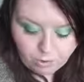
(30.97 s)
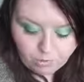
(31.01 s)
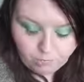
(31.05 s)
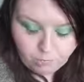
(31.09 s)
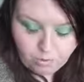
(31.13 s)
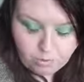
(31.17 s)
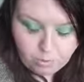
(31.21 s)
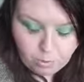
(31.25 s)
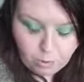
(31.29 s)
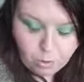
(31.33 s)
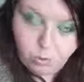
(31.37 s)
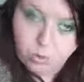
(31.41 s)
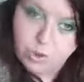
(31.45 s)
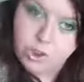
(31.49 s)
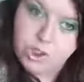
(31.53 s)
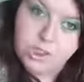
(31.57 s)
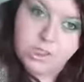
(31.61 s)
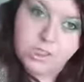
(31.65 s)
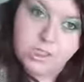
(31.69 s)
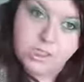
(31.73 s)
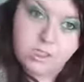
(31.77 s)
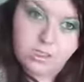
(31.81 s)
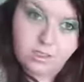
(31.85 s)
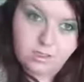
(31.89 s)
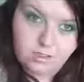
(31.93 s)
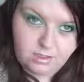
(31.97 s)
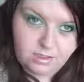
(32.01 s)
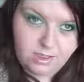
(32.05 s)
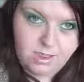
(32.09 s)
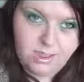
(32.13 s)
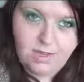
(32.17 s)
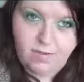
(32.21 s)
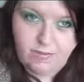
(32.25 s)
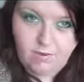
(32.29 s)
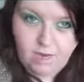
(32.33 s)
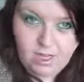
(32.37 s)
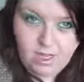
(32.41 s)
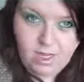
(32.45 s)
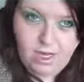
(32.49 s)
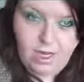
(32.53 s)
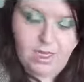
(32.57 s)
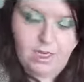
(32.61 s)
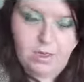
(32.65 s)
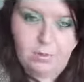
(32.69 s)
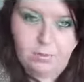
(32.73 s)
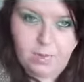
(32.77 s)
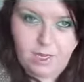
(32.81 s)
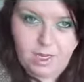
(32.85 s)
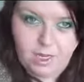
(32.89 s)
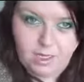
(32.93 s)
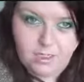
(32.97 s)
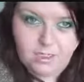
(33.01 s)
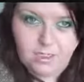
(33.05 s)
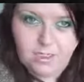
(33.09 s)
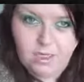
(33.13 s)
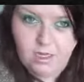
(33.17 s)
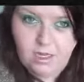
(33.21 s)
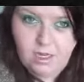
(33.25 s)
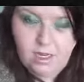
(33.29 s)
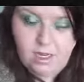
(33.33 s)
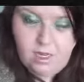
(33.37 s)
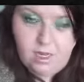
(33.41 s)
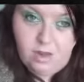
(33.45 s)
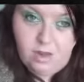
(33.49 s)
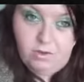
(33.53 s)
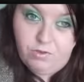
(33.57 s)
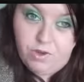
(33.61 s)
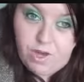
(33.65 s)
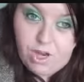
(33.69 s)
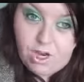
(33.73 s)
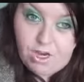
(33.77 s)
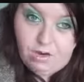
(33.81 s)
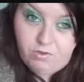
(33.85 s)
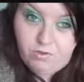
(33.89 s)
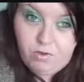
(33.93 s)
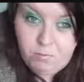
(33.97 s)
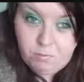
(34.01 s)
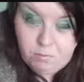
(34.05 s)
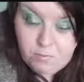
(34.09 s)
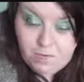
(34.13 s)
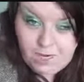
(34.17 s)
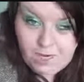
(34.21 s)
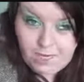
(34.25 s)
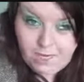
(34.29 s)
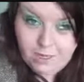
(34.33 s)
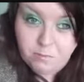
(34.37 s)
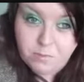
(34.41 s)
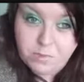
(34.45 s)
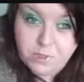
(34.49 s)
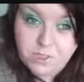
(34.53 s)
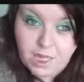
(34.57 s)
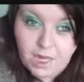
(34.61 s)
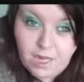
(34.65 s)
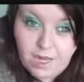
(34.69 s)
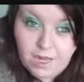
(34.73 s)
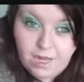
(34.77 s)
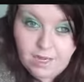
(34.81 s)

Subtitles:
Rimmel, just to give it a little bit of colour on my lips.